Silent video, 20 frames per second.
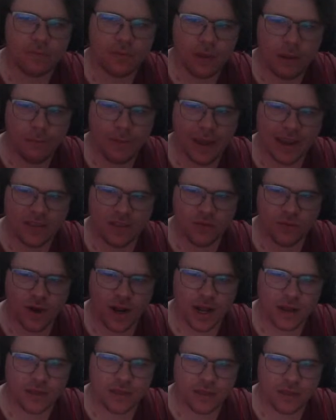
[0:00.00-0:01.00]
Back in the
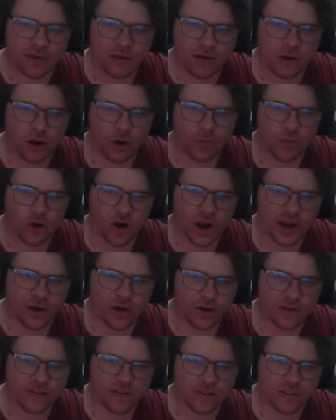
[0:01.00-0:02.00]
ruck, O'Brien
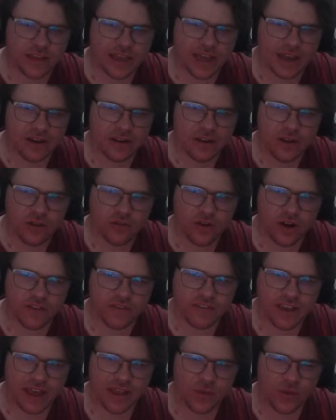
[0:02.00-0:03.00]
knocks it down, tries
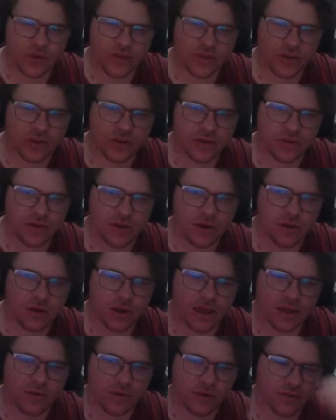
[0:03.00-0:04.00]
to gather his own
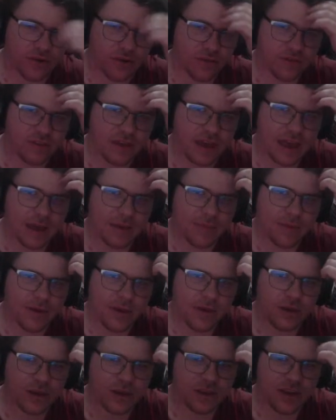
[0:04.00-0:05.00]
tap.
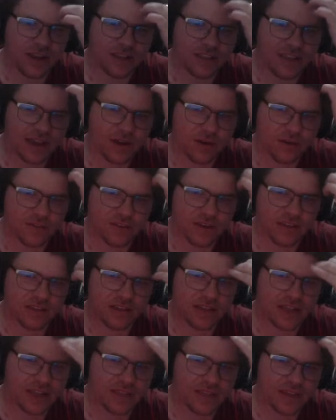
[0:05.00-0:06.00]
Dick Dacos does
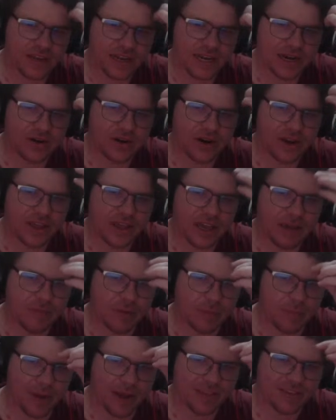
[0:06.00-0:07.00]
get the clearing kick,
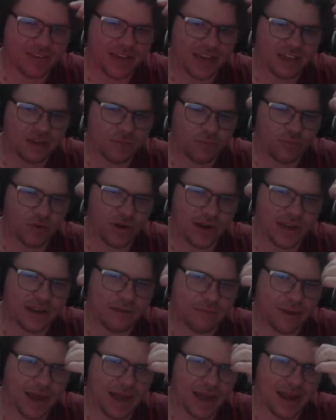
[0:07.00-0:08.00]
but Butts takes a
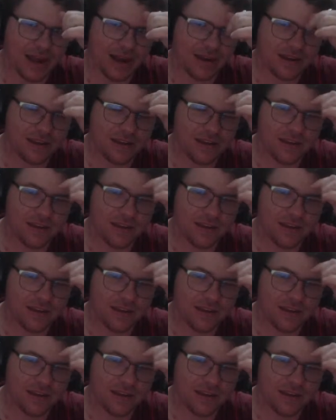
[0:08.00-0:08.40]
brilliant mark.